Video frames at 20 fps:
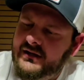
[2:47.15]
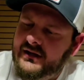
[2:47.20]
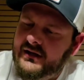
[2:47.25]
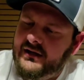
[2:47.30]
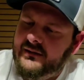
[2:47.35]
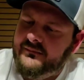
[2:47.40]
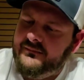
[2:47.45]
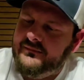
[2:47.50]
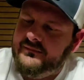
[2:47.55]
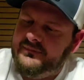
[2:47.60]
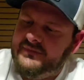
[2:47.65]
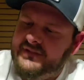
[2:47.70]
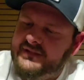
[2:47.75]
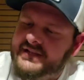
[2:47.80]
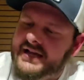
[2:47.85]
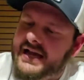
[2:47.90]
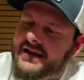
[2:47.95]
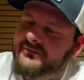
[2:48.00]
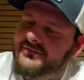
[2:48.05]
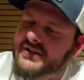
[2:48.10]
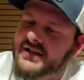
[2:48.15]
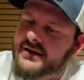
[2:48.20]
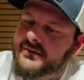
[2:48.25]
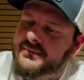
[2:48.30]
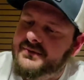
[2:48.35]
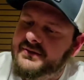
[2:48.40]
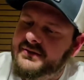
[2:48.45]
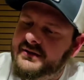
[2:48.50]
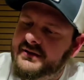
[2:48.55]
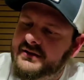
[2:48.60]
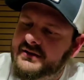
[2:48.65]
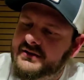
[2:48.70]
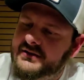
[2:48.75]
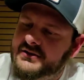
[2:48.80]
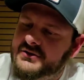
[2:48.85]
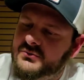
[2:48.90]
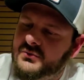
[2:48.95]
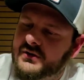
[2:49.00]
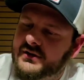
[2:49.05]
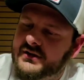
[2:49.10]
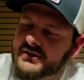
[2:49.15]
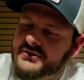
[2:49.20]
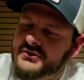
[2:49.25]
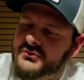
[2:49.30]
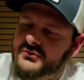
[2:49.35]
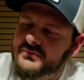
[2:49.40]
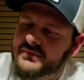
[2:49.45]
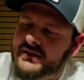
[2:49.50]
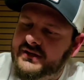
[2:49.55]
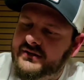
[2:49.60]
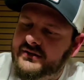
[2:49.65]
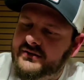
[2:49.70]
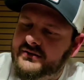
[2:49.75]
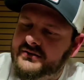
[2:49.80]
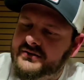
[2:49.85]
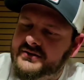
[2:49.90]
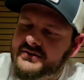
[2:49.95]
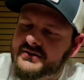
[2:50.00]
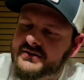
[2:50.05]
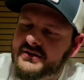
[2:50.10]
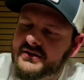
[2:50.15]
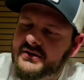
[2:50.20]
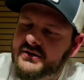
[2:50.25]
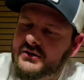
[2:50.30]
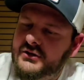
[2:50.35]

The dive depth is 1 to 2 meters.